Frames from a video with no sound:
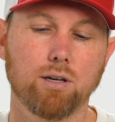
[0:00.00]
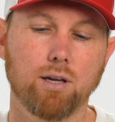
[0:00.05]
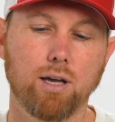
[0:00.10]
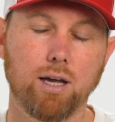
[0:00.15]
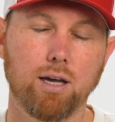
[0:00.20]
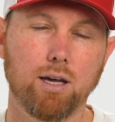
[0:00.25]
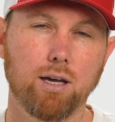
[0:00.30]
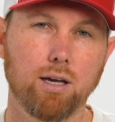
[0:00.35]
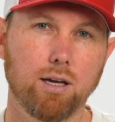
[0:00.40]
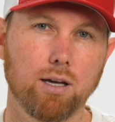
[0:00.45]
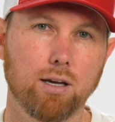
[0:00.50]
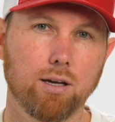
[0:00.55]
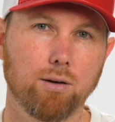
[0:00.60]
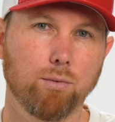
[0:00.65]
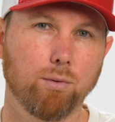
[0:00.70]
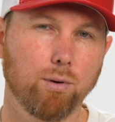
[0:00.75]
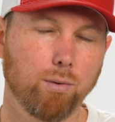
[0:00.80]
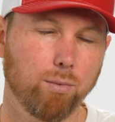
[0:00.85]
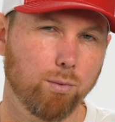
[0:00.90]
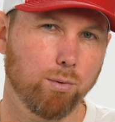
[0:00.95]

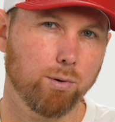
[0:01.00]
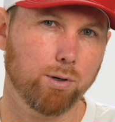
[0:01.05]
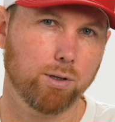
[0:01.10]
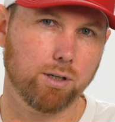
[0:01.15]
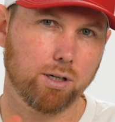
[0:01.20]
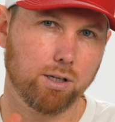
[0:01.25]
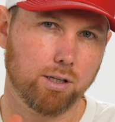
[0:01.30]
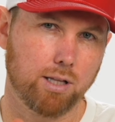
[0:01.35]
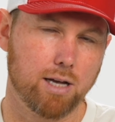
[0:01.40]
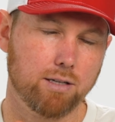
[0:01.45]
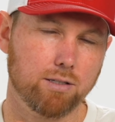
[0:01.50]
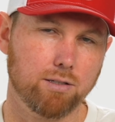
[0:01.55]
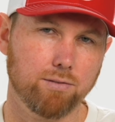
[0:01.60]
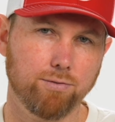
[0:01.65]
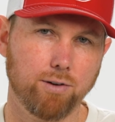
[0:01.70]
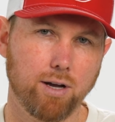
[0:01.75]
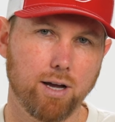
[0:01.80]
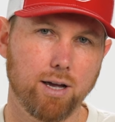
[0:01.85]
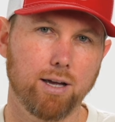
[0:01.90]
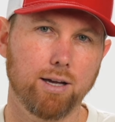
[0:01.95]
what we're
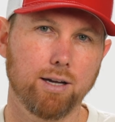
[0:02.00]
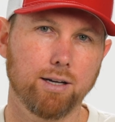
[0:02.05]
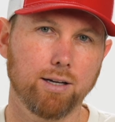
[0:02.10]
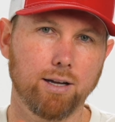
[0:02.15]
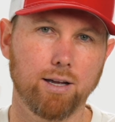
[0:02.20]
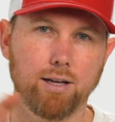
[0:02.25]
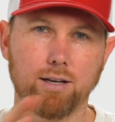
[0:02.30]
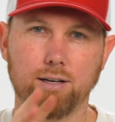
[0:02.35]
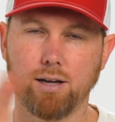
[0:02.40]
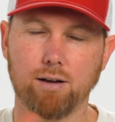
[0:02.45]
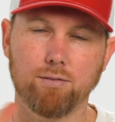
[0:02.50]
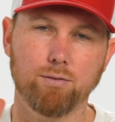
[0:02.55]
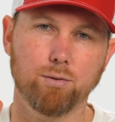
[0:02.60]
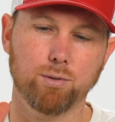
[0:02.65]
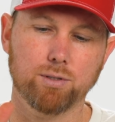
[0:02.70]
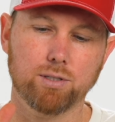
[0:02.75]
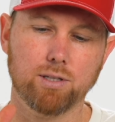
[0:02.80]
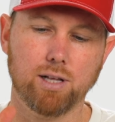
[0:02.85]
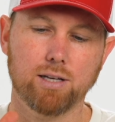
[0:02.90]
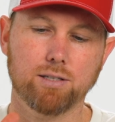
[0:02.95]
classifying and
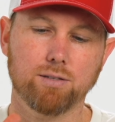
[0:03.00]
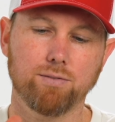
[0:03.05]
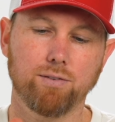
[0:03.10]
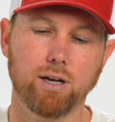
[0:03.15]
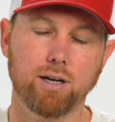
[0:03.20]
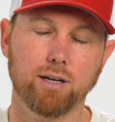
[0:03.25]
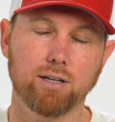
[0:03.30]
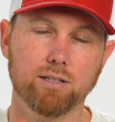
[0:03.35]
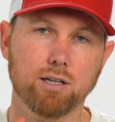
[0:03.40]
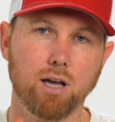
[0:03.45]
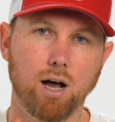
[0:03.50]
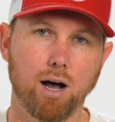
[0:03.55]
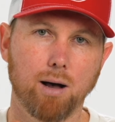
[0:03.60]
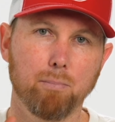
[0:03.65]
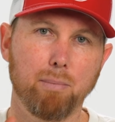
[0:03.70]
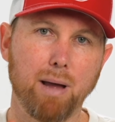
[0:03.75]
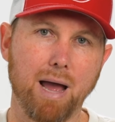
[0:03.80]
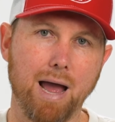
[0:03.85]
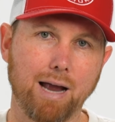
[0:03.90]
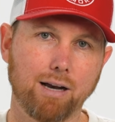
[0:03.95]
everyone's classifying as
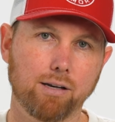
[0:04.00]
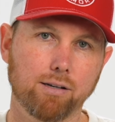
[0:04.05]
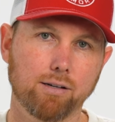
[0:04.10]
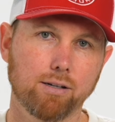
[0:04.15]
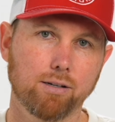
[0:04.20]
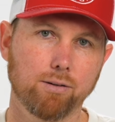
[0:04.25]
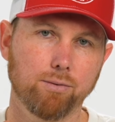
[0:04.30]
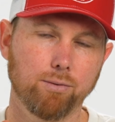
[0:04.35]
compact,